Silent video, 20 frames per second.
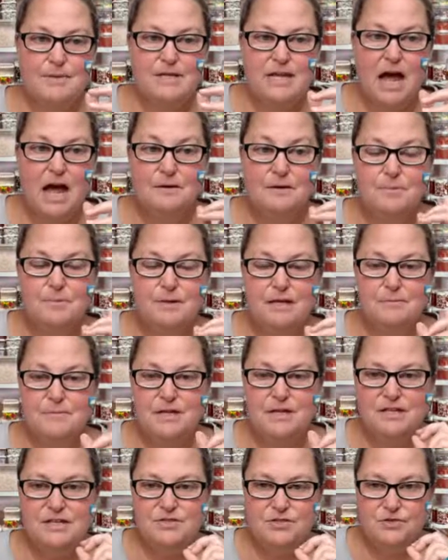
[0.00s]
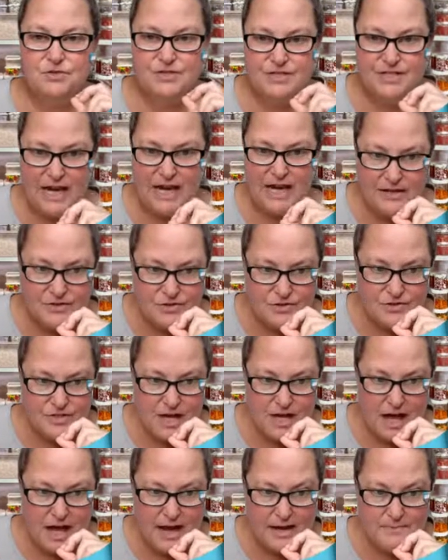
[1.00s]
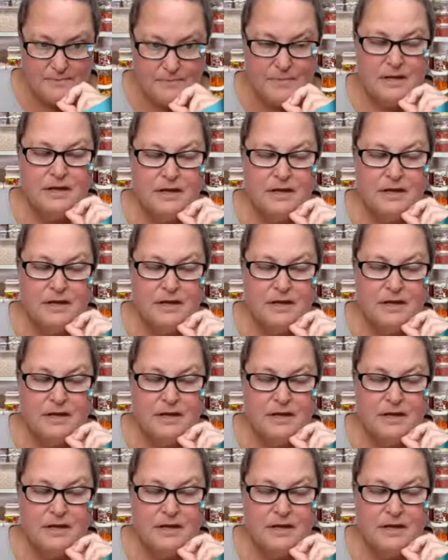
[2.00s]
and 9 p.m. Eastern Standard Time.